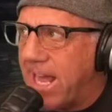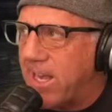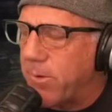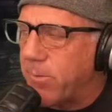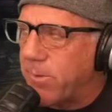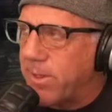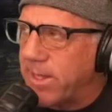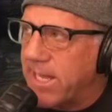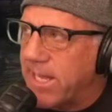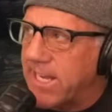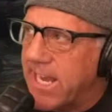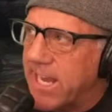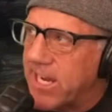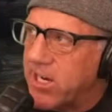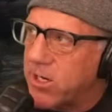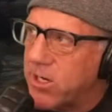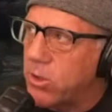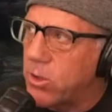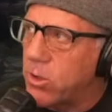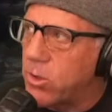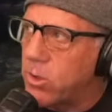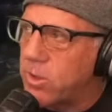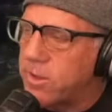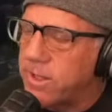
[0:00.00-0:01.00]
and when they get
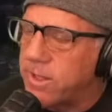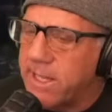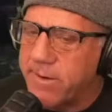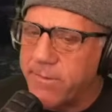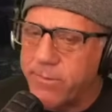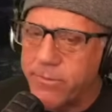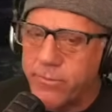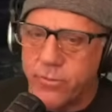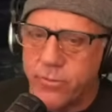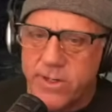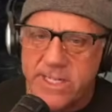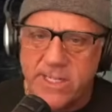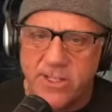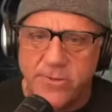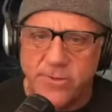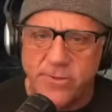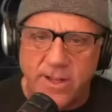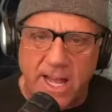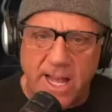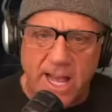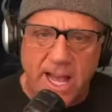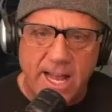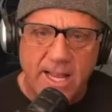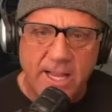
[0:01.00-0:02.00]
cold, they freeze
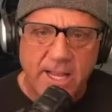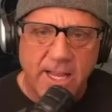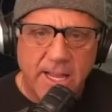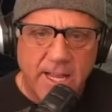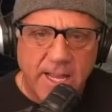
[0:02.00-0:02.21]
flat.